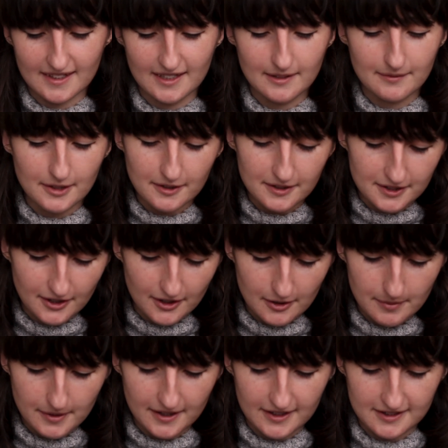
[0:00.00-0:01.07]
I'm going to
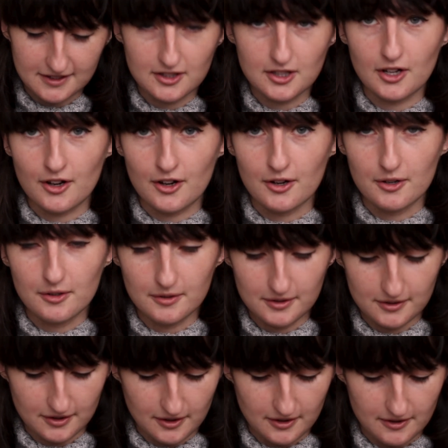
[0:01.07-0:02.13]
open it. There's 2,
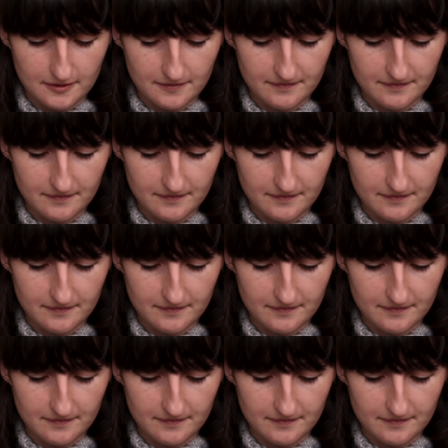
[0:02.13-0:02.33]
so